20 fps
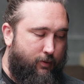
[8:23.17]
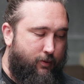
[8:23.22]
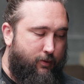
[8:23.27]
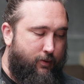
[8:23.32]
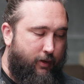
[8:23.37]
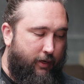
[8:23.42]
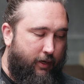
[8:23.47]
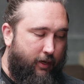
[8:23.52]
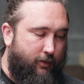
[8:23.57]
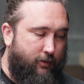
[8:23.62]

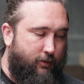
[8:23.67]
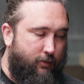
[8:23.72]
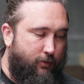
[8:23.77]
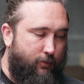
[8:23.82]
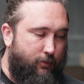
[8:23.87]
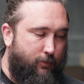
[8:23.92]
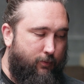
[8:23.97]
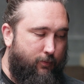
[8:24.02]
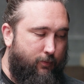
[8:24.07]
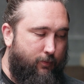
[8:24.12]
they get
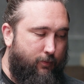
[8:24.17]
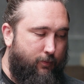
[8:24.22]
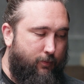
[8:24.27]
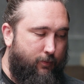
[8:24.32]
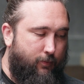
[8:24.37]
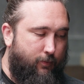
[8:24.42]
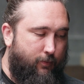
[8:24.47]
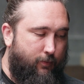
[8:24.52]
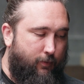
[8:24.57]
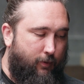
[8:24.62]
to
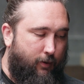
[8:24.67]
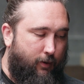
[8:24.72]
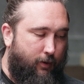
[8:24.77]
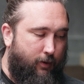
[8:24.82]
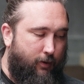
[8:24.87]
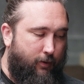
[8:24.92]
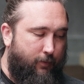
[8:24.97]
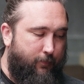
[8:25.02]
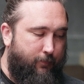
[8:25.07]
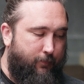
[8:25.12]

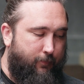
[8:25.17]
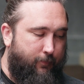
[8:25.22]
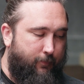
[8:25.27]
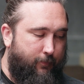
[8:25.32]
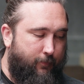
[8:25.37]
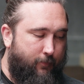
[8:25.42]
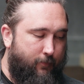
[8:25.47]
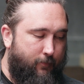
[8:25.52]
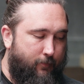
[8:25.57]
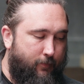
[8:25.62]

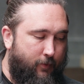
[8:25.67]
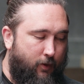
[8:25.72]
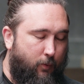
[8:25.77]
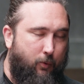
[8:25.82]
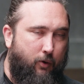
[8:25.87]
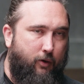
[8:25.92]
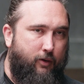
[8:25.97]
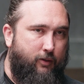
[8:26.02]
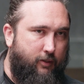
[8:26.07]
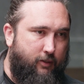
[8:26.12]

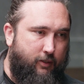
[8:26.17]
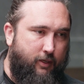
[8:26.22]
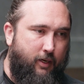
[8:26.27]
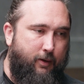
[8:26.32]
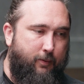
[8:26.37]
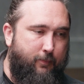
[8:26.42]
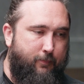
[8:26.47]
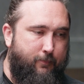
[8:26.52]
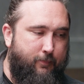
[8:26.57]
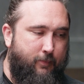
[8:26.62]
work as a
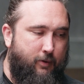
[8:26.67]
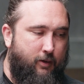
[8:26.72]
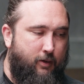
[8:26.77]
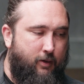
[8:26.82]
team.